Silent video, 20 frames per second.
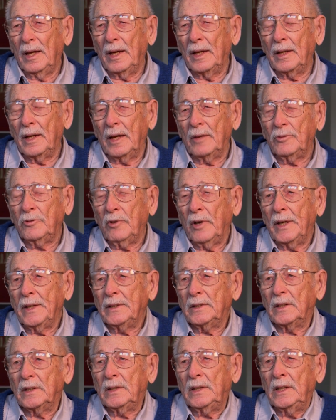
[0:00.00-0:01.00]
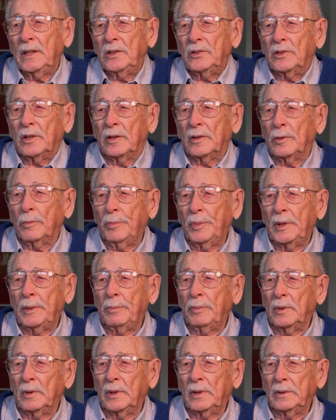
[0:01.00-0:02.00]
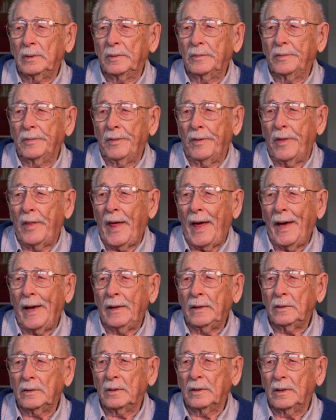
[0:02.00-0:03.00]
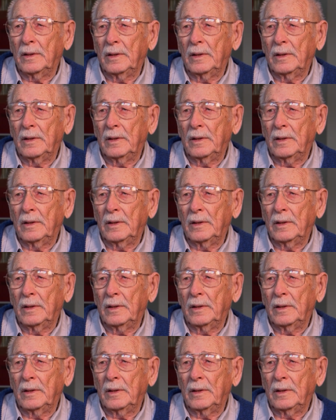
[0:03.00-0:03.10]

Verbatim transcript: And I've tried to teach other people that.